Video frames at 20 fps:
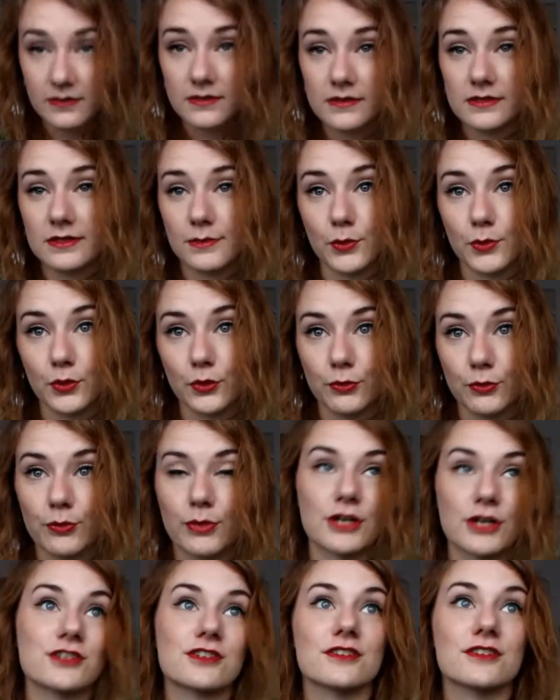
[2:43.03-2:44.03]
some more
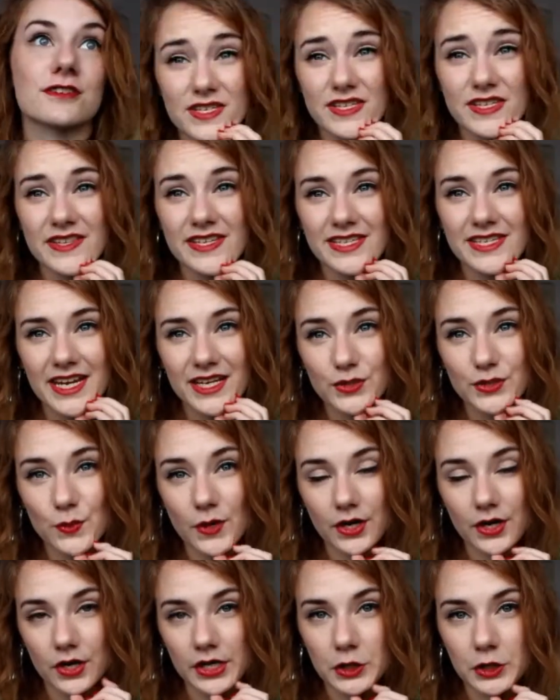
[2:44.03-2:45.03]
blushes. So this next
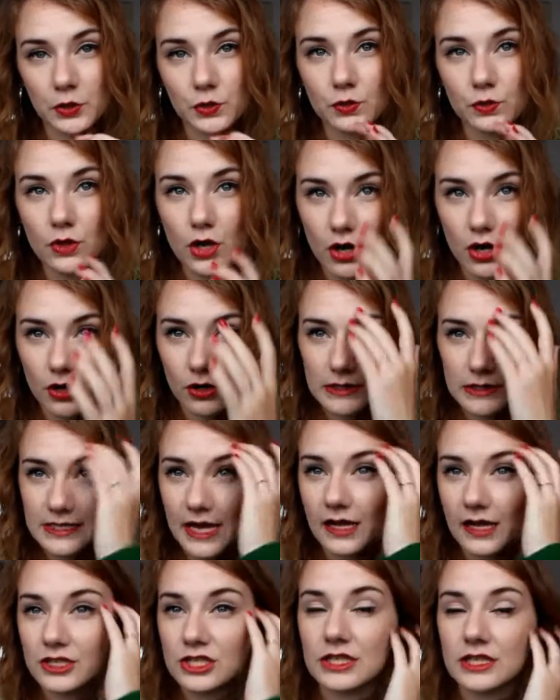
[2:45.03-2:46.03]
one I know you can't
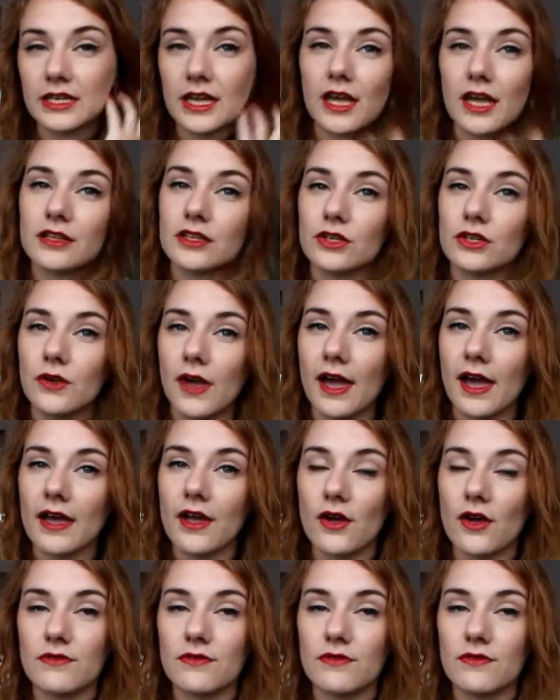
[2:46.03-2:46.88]
actually get in the UK.